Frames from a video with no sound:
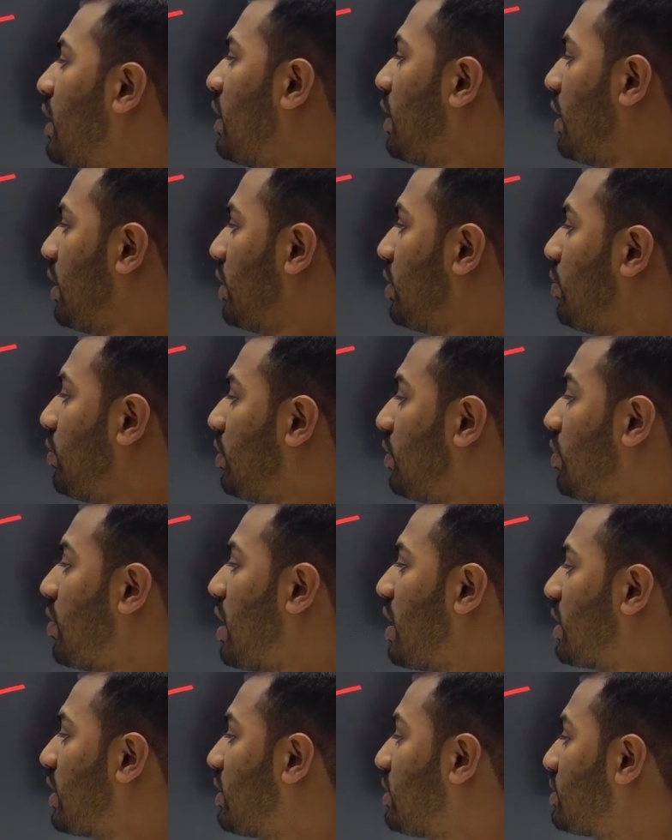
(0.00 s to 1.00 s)
and
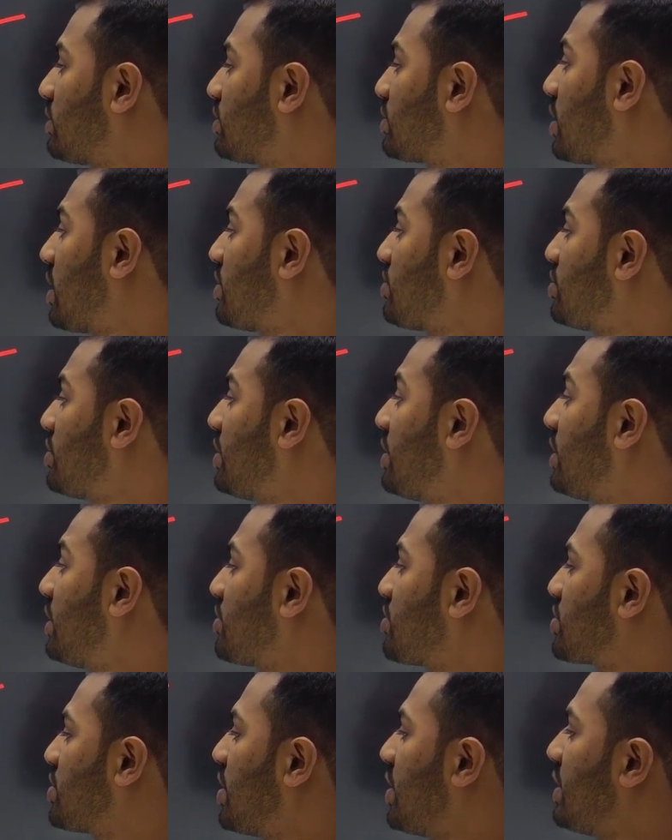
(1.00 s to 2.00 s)
what is transgender
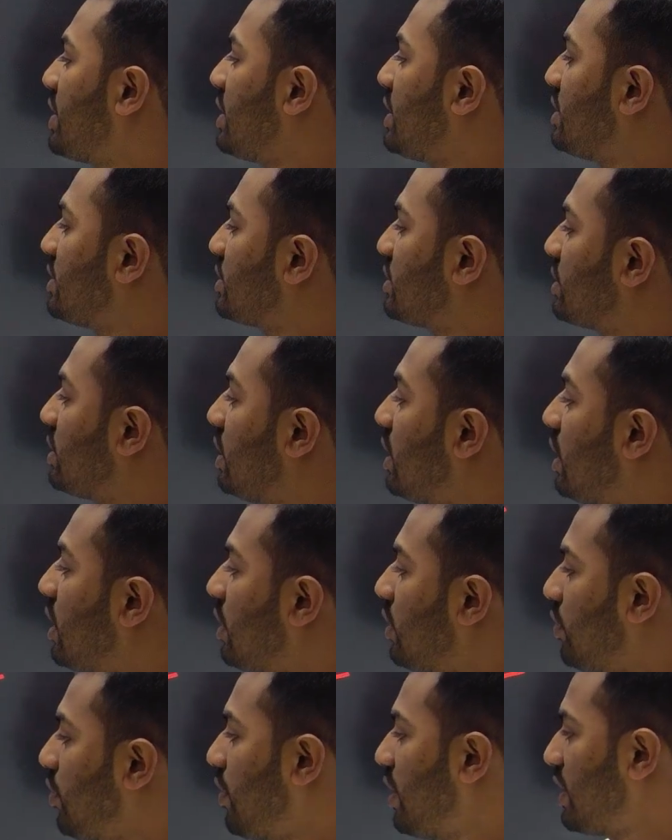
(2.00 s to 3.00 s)
studies,
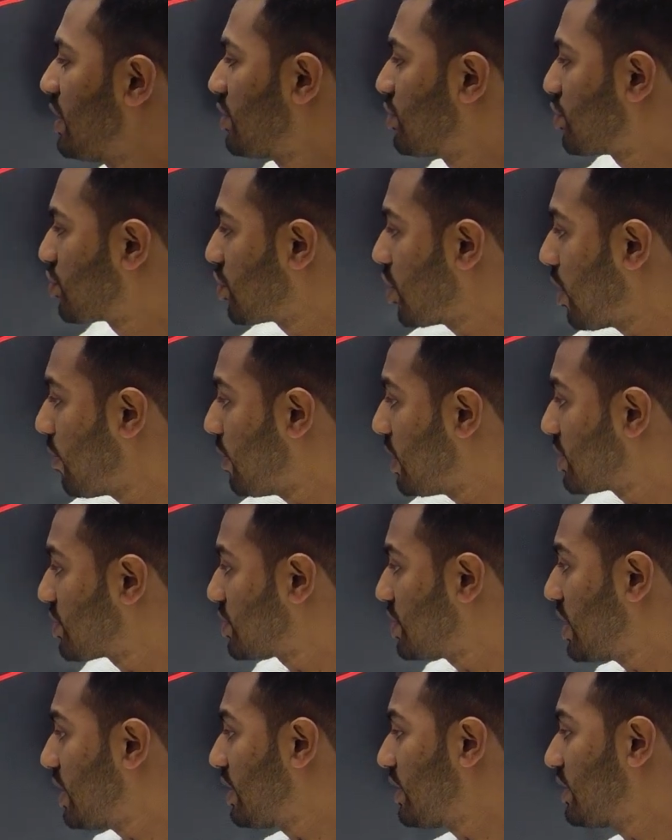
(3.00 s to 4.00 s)
what is trauma
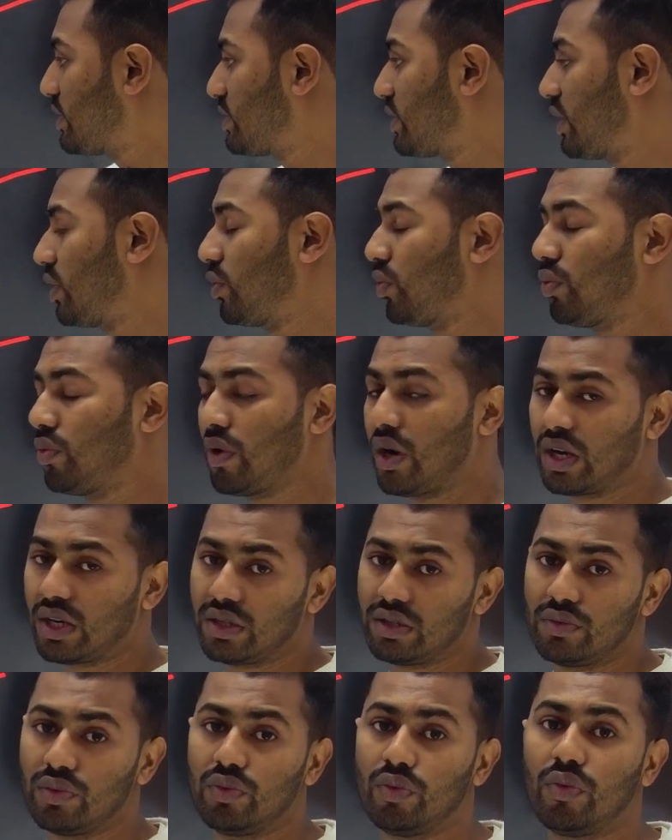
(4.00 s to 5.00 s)
studies, and
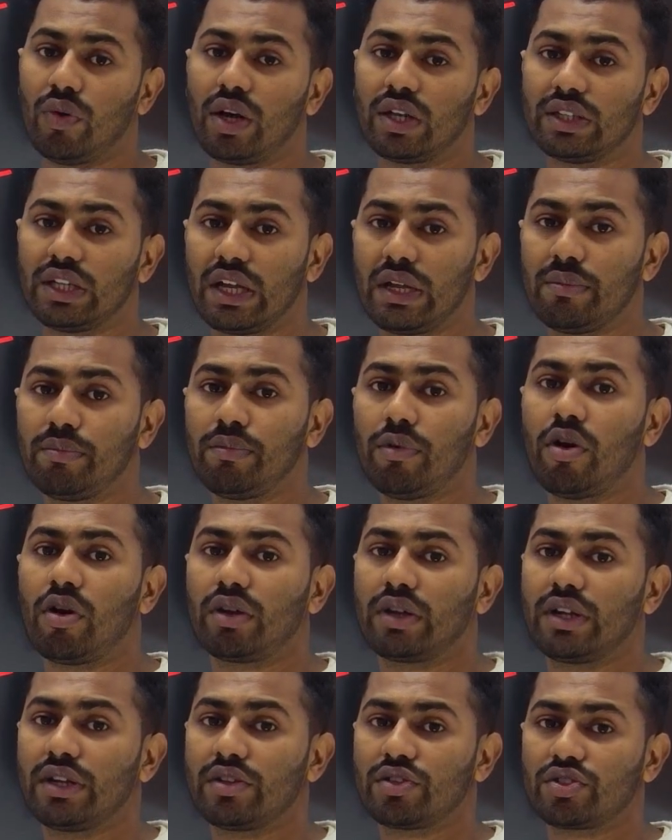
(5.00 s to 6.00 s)
who are the
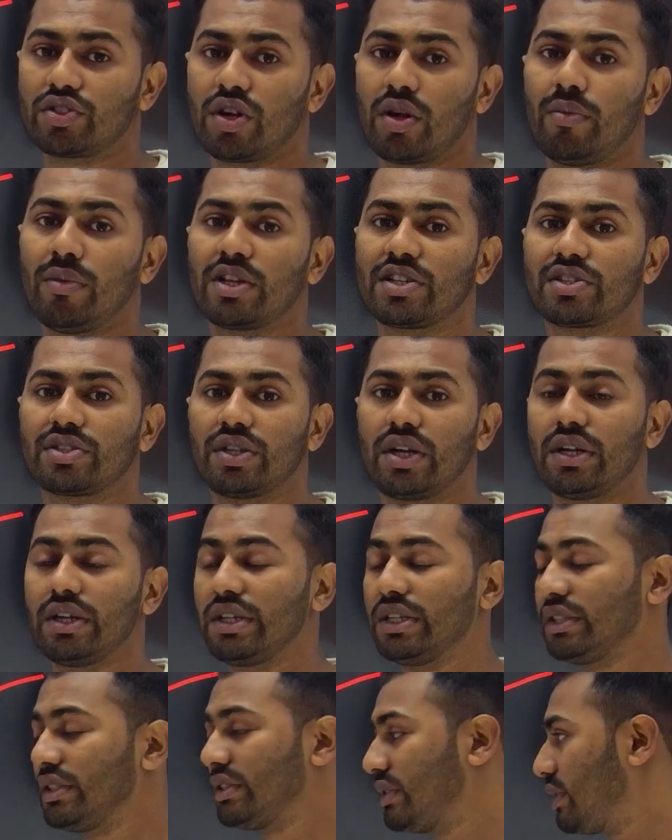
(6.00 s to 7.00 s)
important trauma
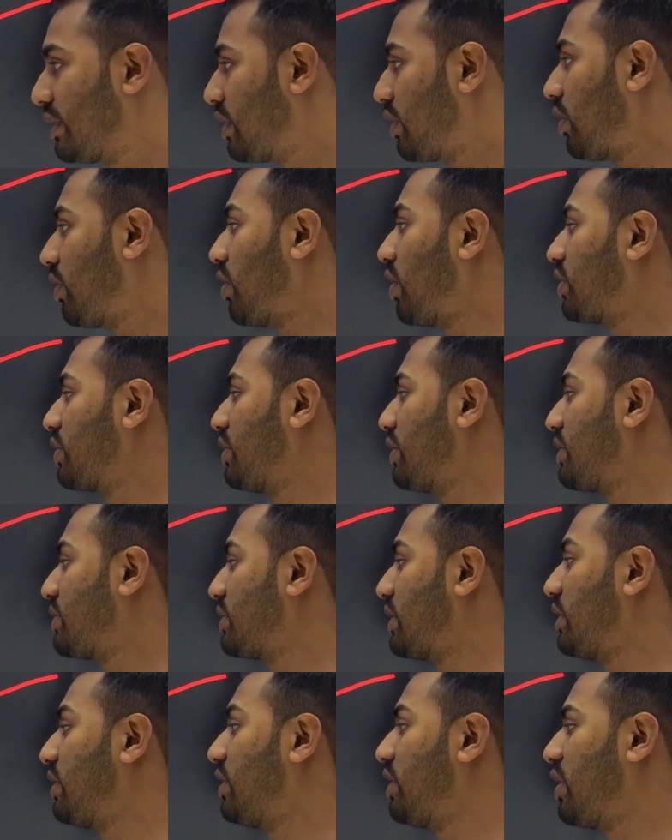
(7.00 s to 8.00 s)
studies authors
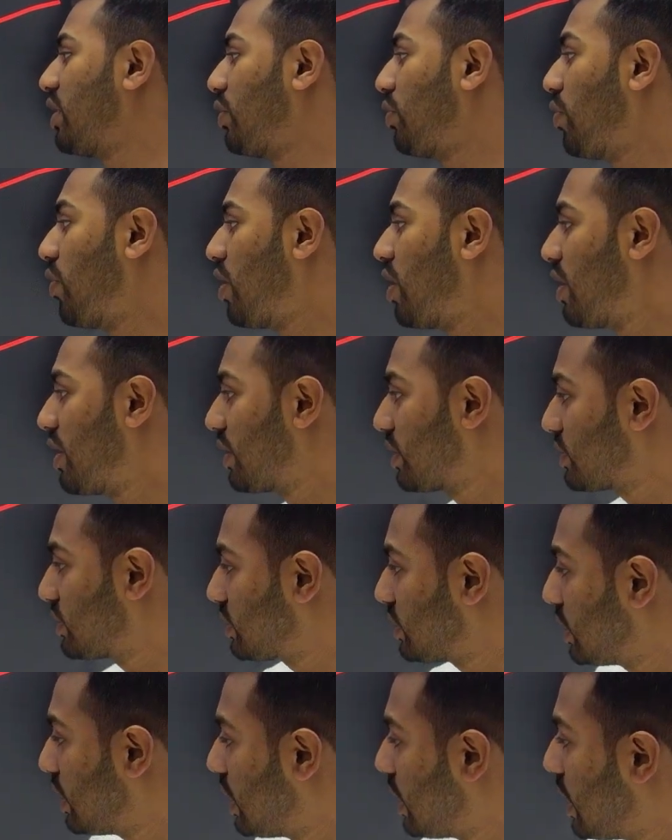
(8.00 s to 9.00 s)
and their
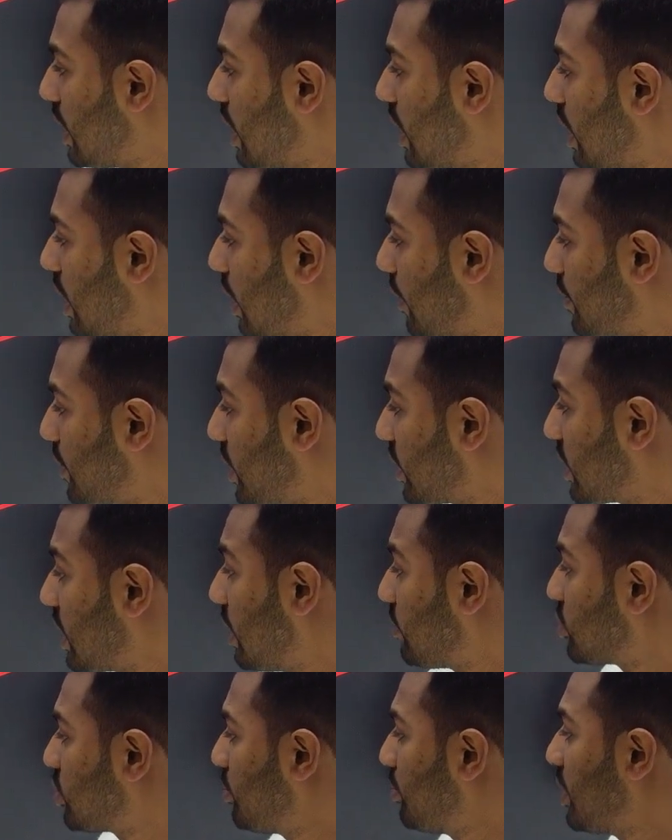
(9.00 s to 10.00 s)
works. There
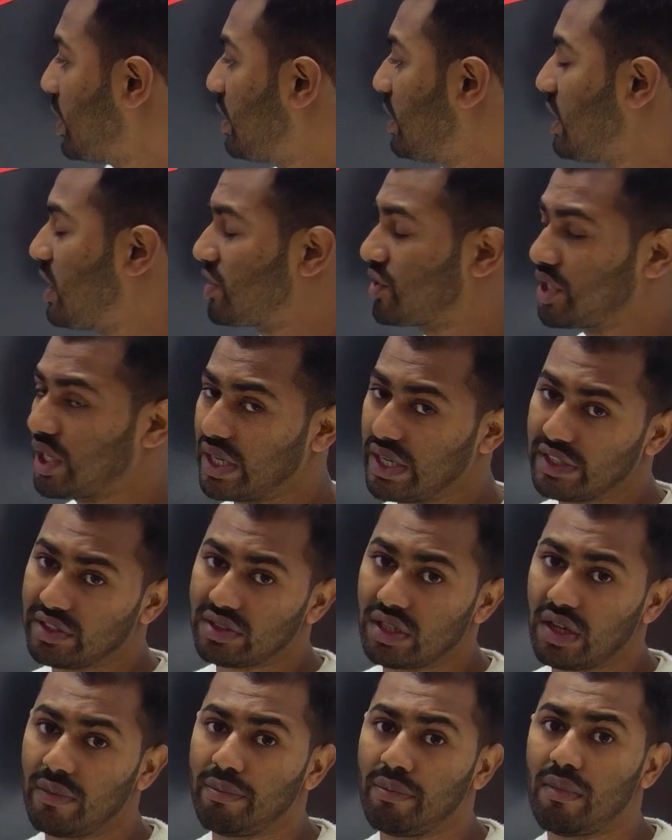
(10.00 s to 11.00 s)
comes media studies
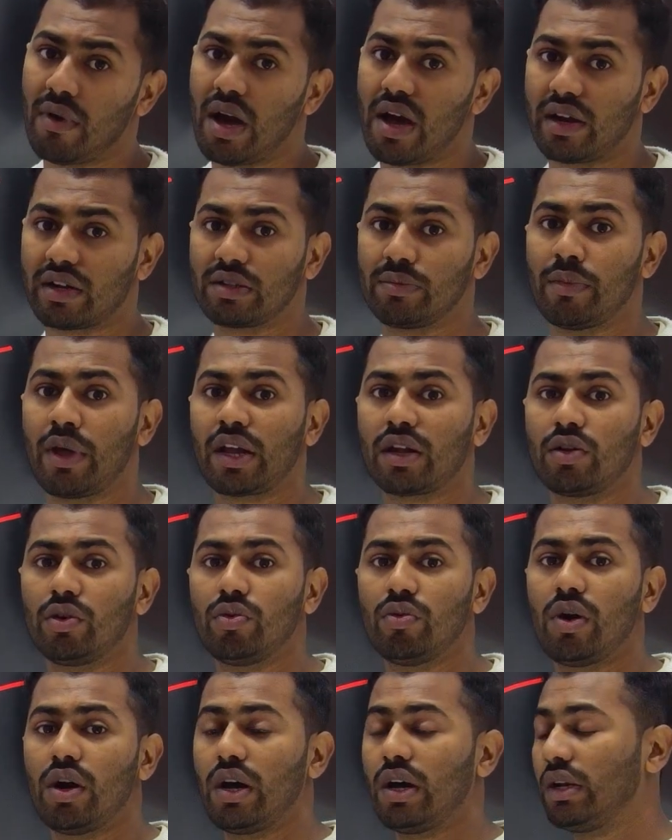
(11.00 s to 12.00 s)
of Mark
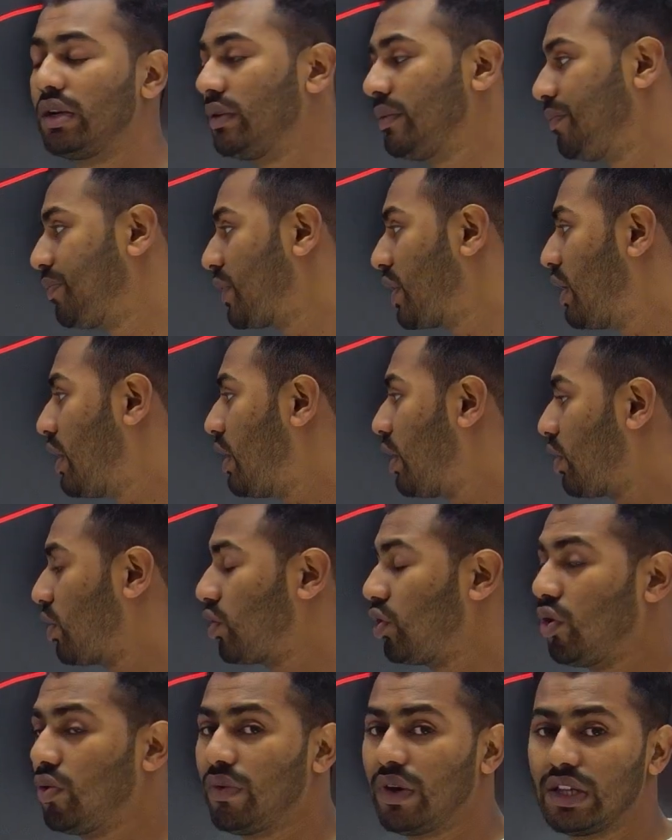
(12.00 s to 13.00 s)
McLuhan,
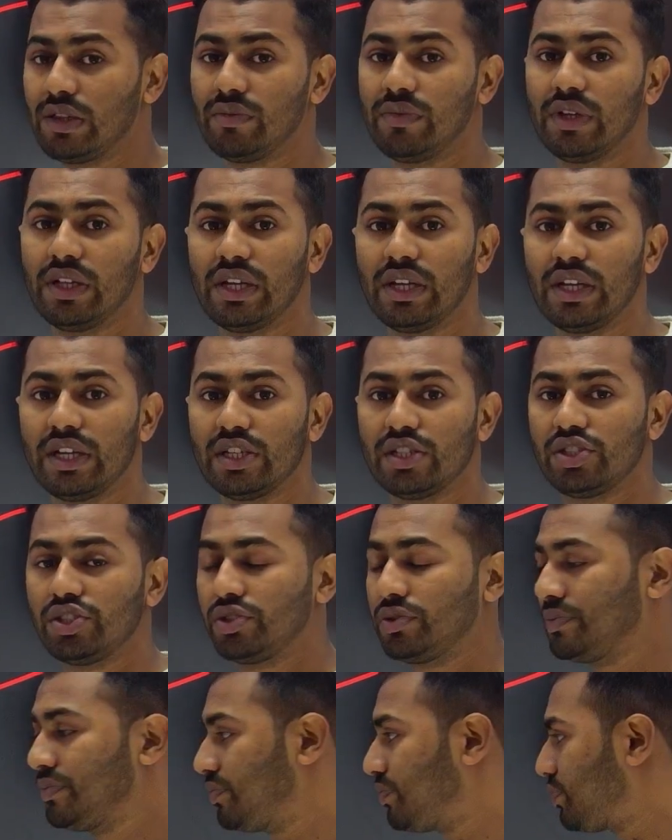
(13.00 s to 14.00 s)
global
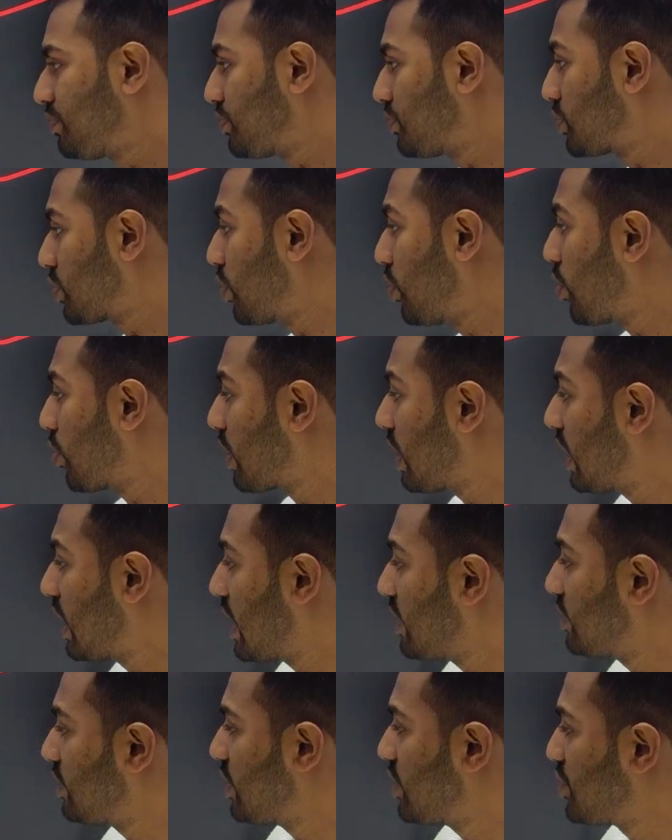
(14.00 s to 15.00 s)
village,
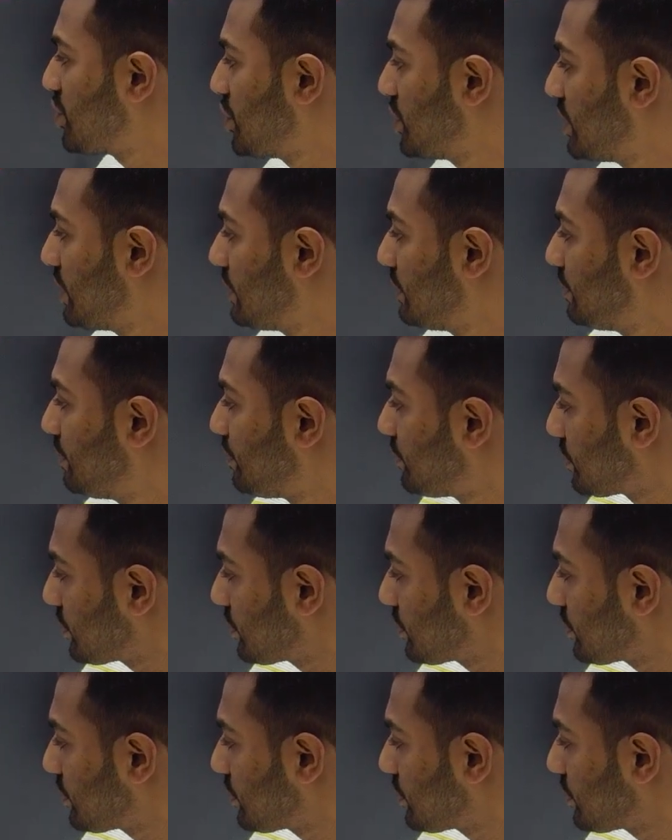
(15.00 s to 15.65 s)
globalization.